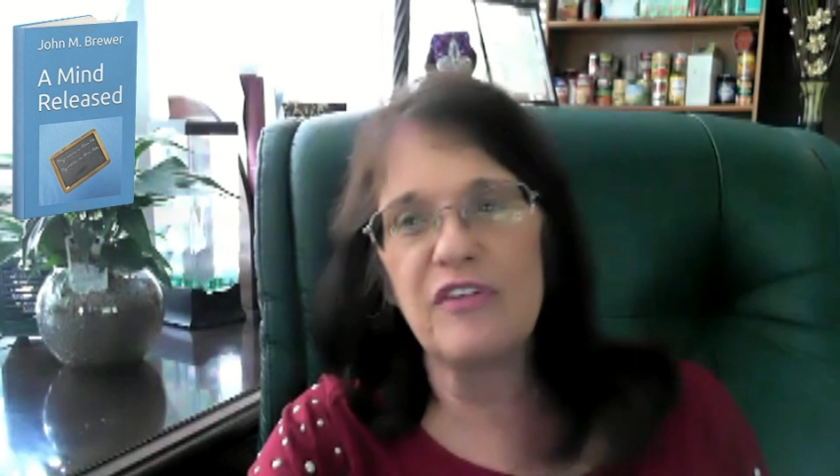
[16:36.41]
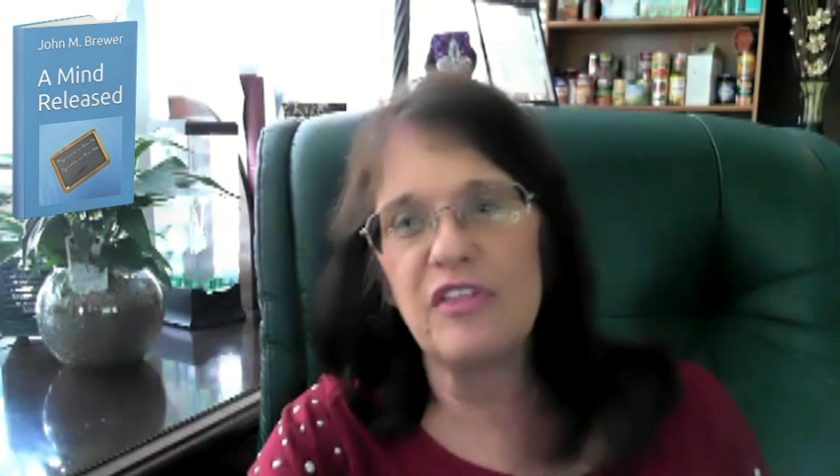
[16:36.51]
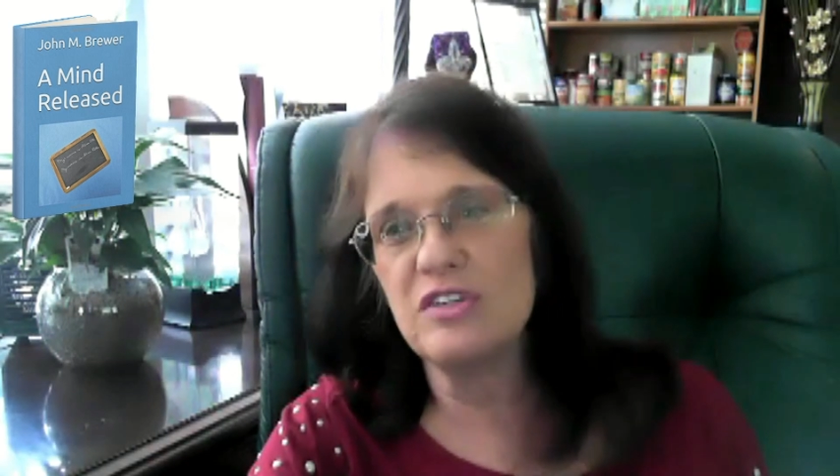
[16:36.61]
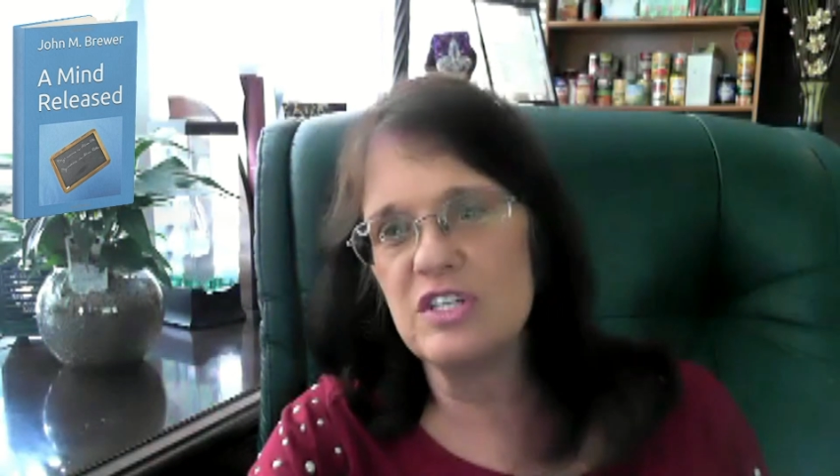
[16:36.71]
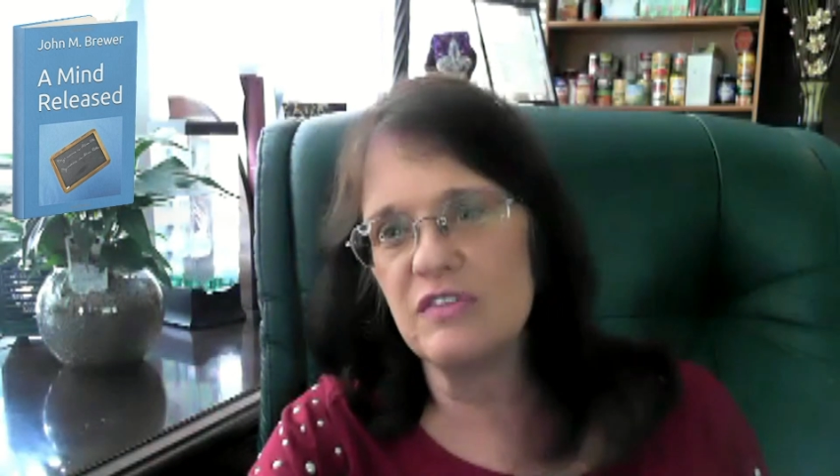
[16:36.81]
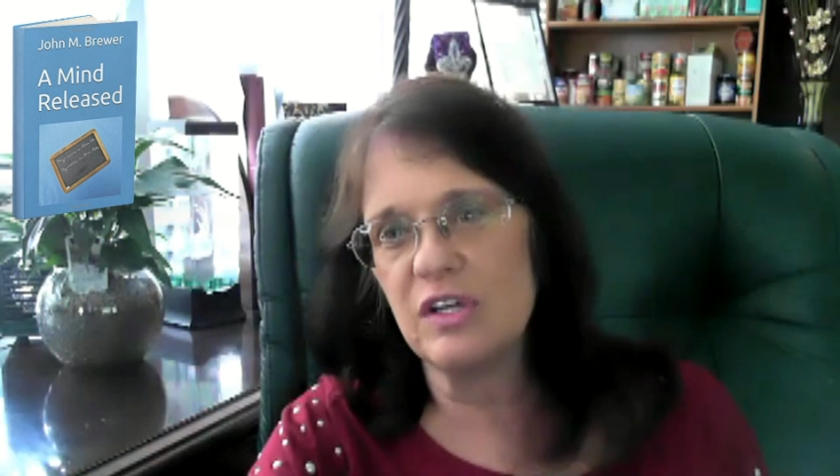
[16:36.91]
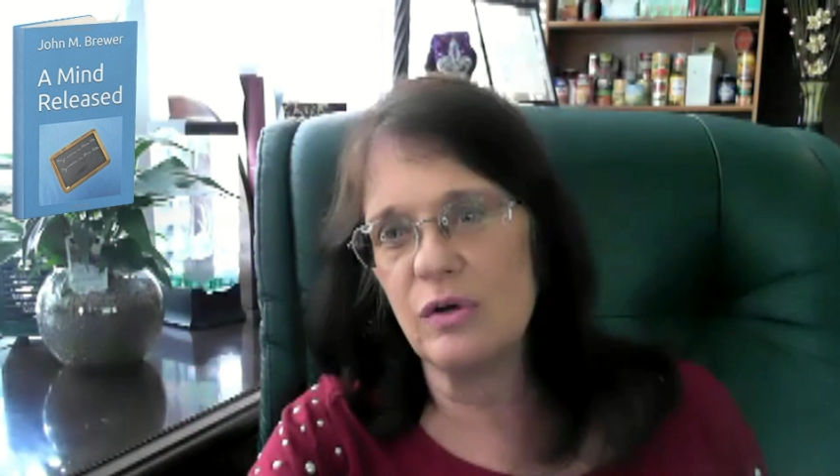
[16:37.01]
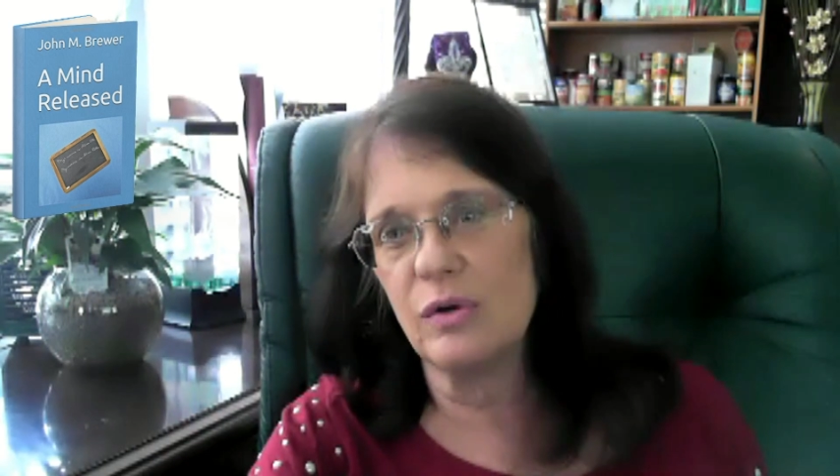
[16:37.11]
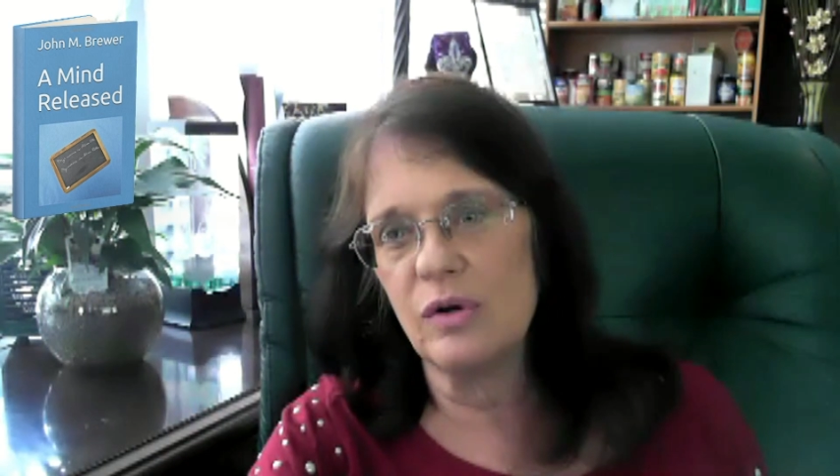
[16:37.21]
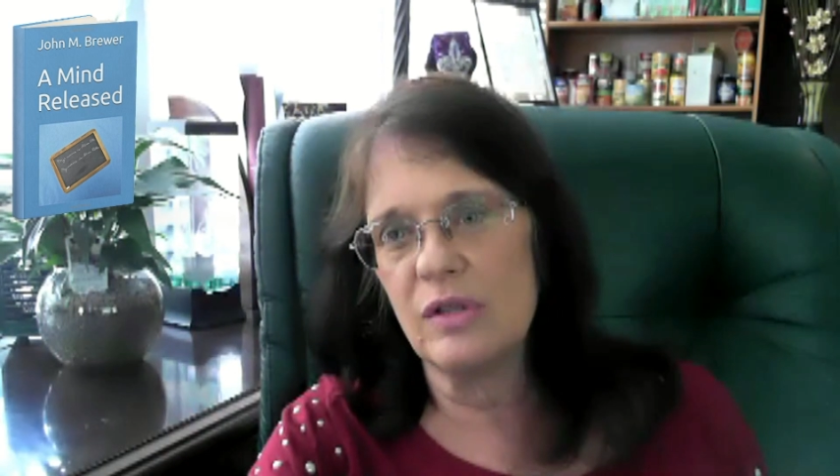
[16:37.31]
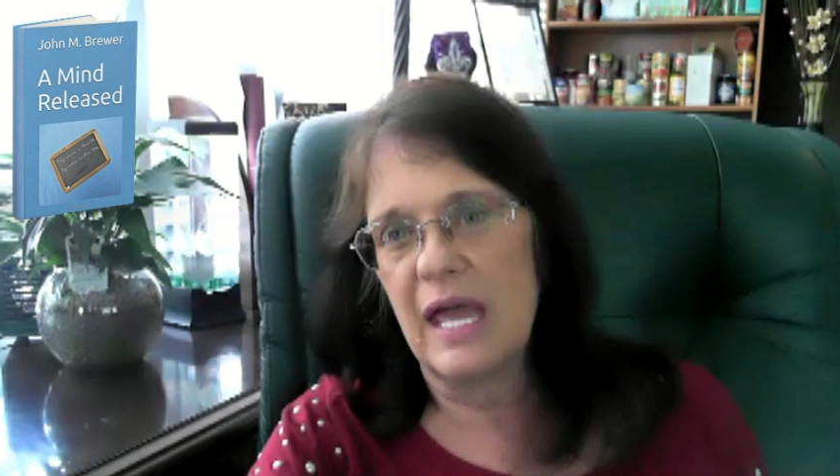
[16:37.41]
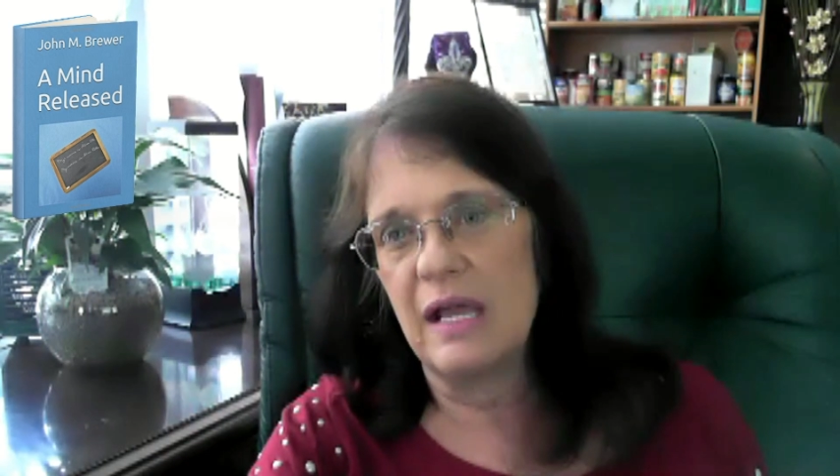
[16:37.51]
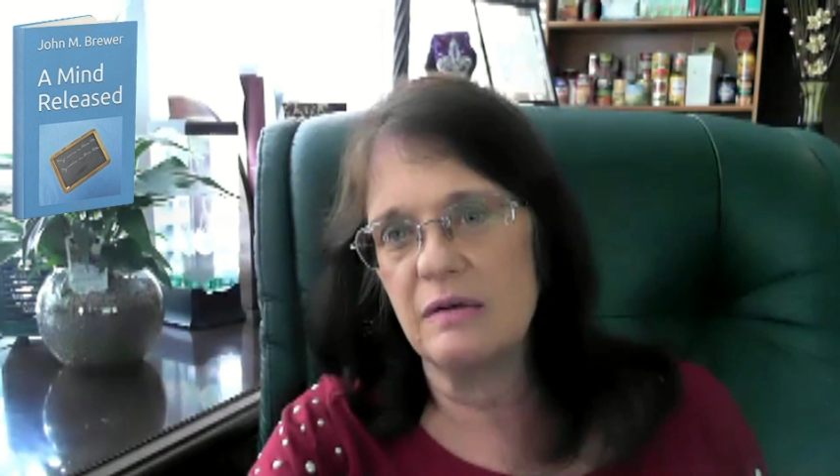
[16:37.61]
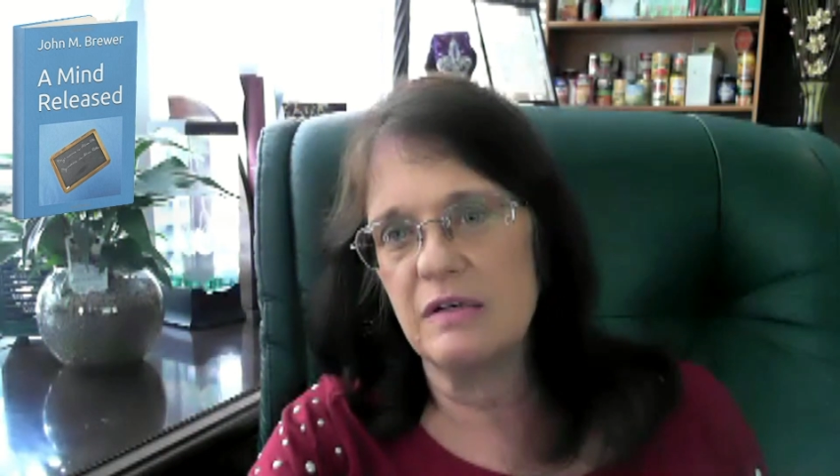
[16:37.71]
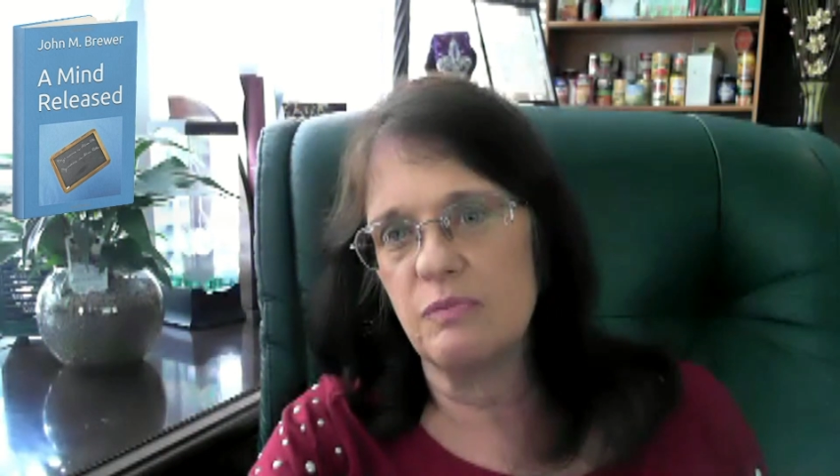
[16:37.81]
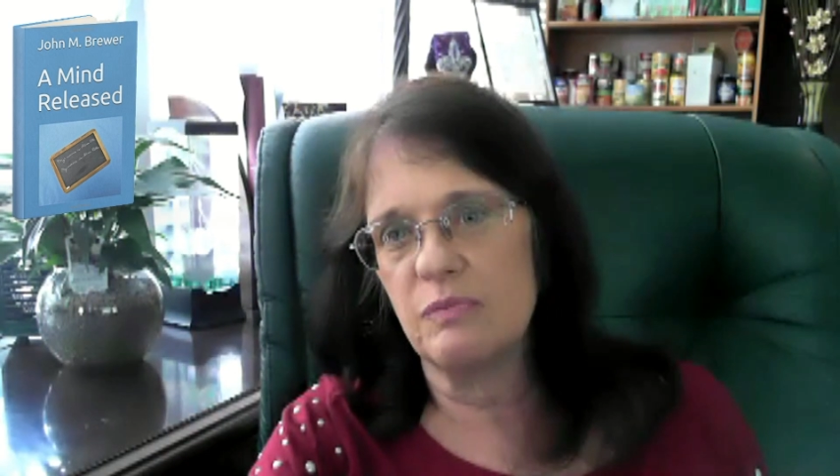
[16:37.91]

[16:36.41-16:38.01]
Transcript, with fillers: for those of you that